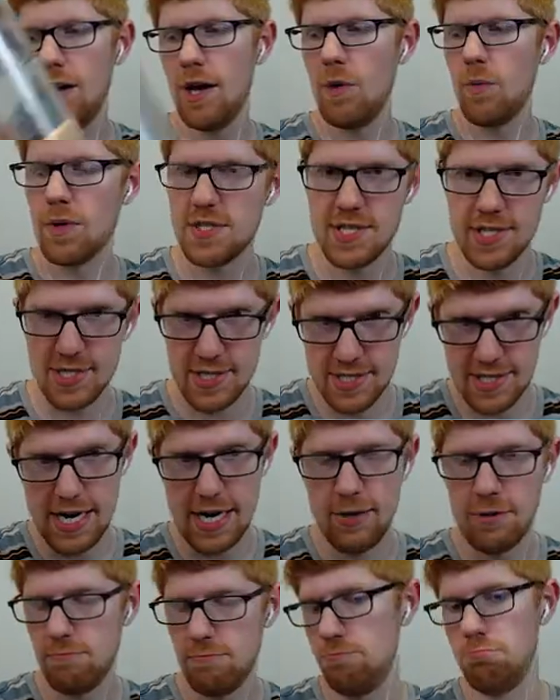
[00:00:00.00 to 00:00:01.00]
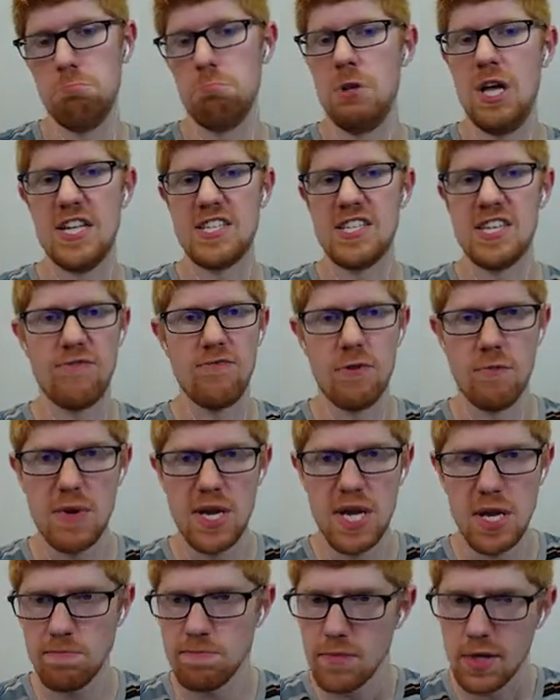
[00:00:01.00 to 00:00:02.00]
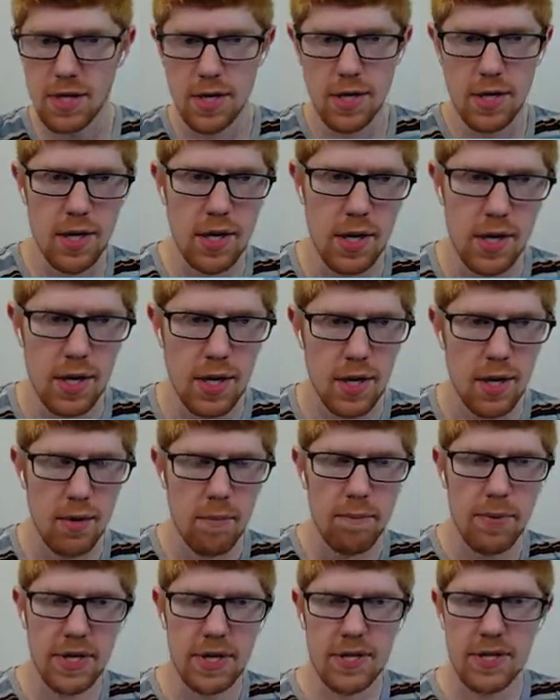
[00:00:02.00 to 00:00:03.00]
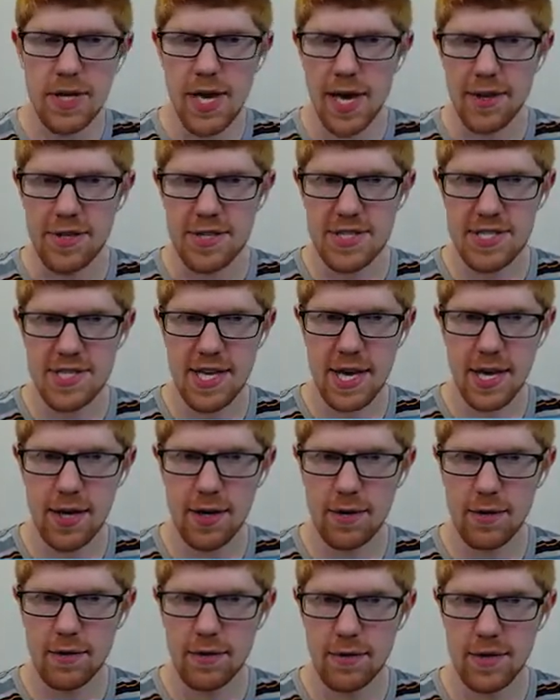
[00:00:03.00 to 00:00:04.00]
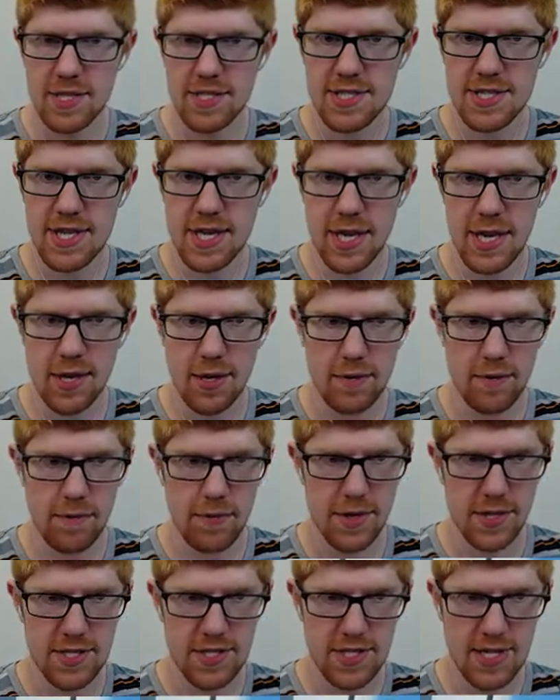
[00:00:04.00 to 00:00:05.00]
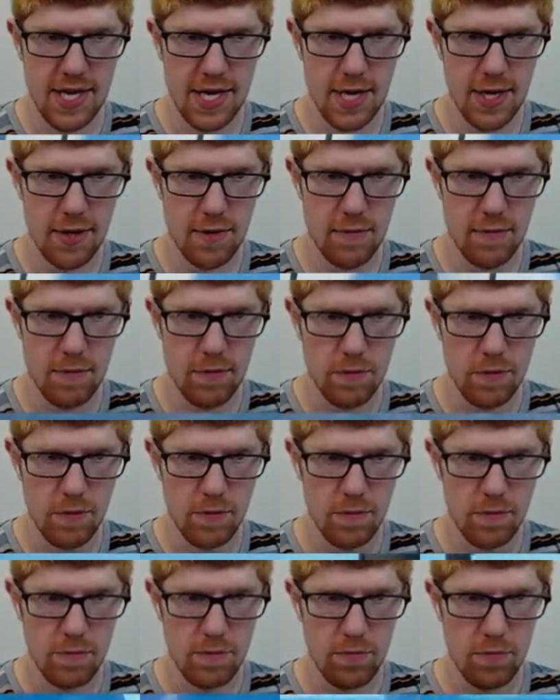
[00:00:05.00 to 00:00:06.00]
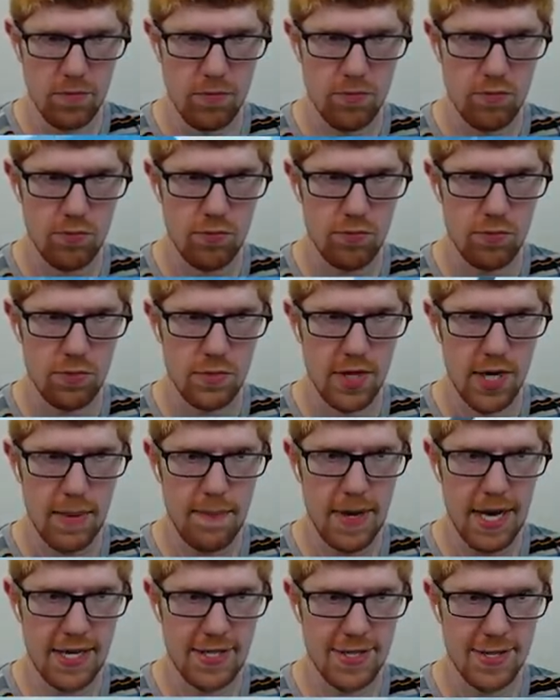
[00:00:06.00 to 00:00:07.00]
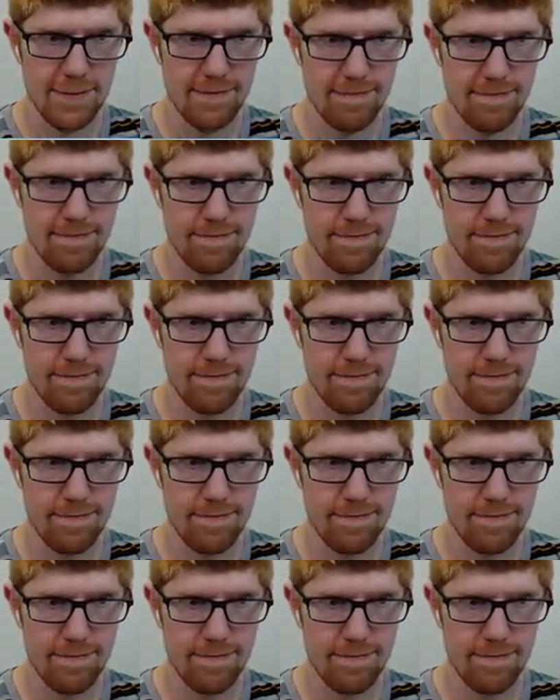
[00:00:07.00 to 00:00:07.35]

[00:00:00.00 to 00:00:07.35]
Once this is out, that's it for me. But yeah, this thing, this thing, this thing. Did I pass it?